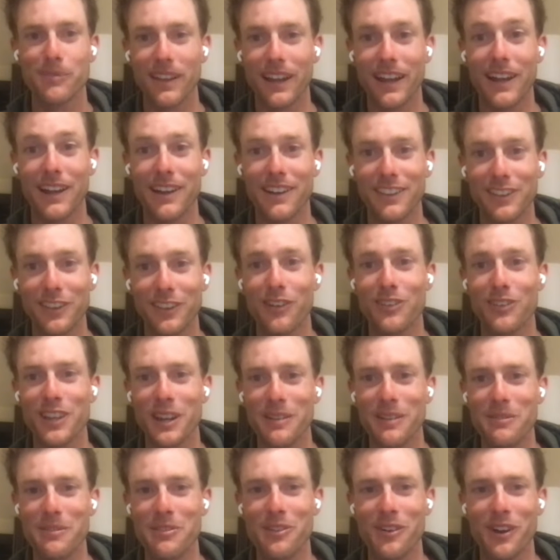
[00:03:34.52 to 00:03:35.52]
long time
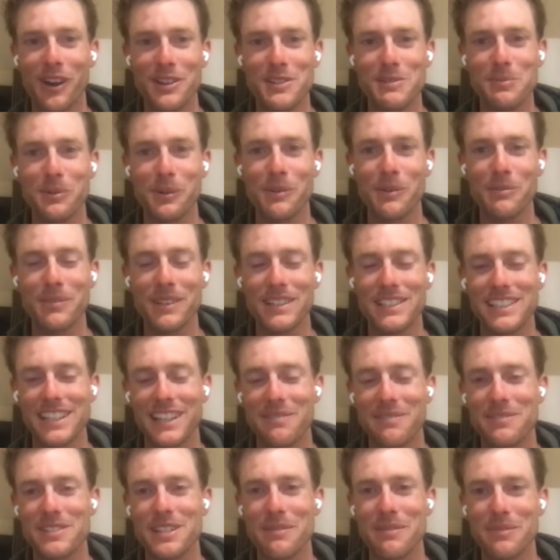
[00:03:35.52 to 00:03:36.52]
before I was born, but
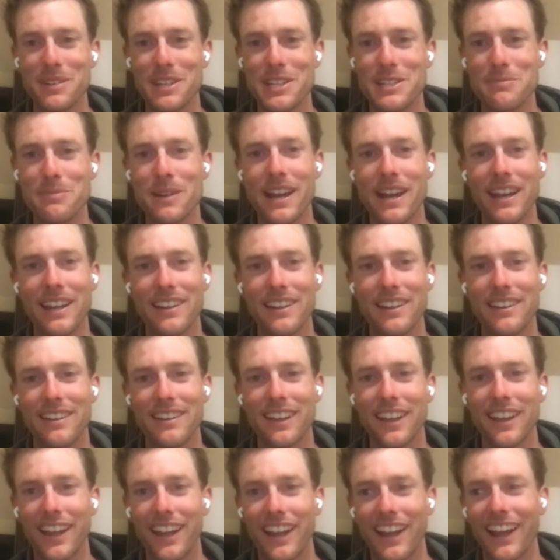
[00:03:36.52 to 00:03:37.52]
some years back. And
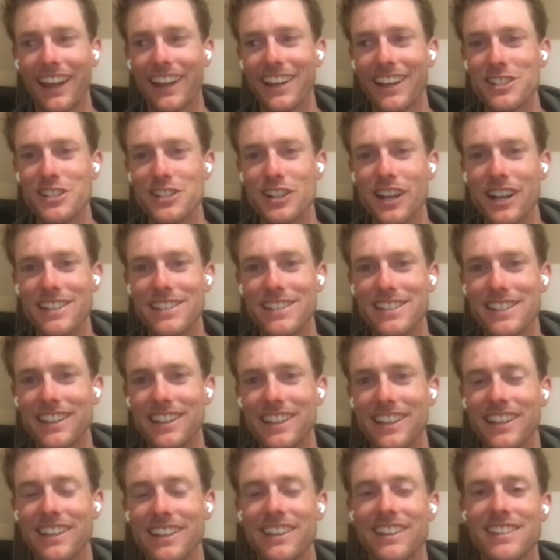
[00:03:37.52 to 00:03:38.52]
it's nice, I think,
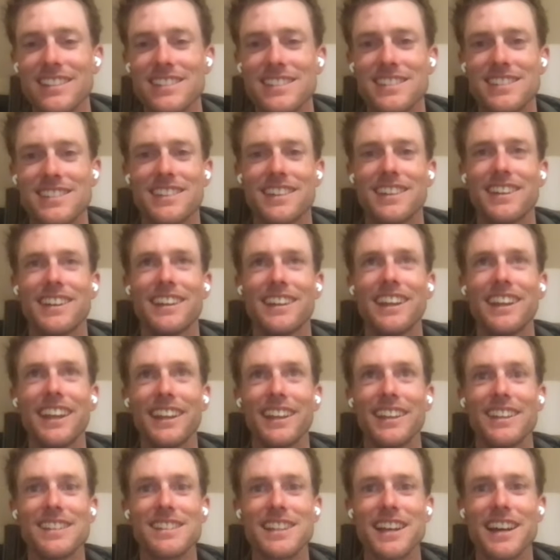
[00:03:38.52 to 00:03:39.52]
in this
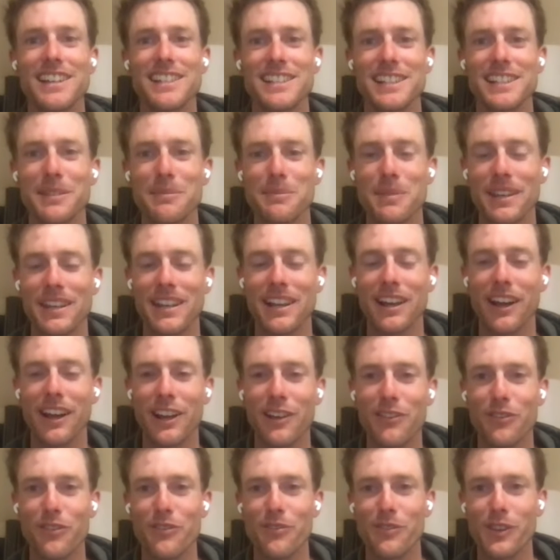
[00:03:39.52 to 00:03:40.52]
last Olympic kind
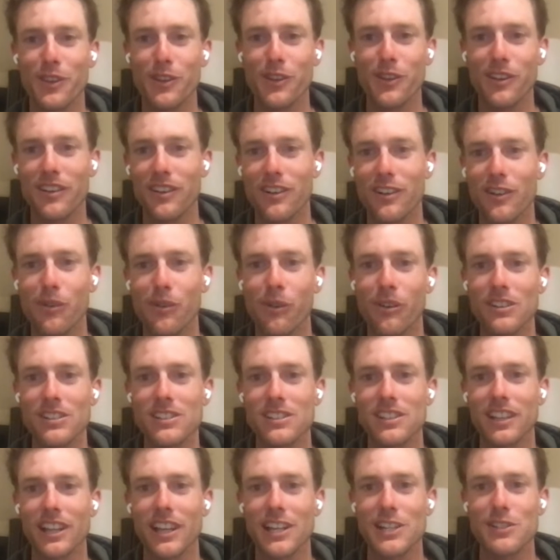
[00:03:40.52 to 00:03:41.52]
of quads,
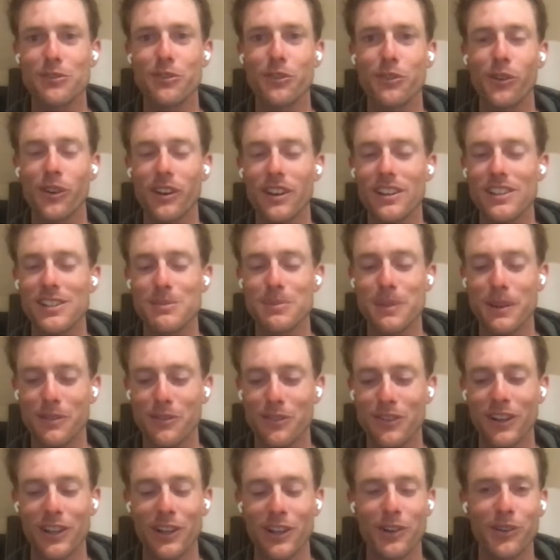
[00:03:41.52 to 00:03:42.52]
the last 4, it's been
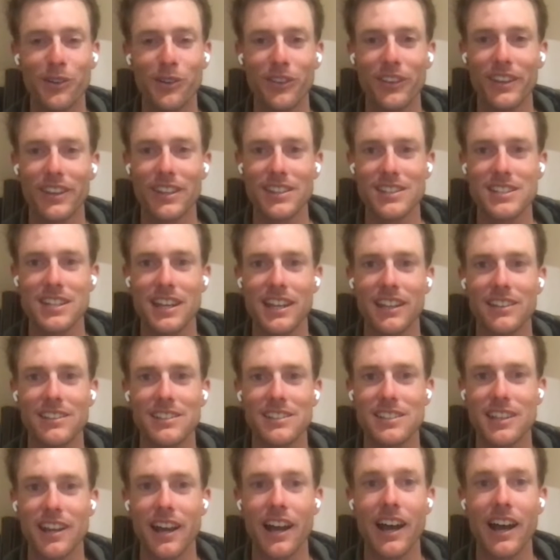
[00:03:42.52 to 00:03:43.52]
really cool that the
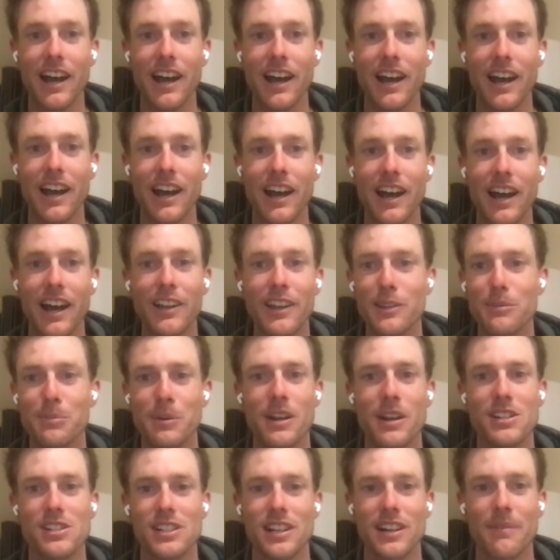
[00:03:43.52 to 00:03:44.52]
sailors are under
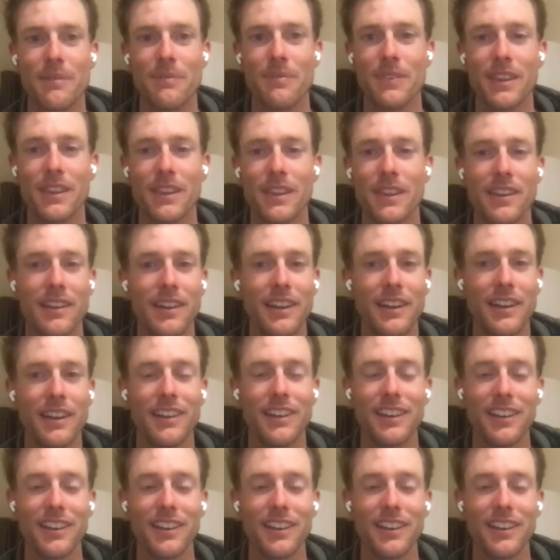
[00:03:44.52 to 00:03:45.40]
pressure and in a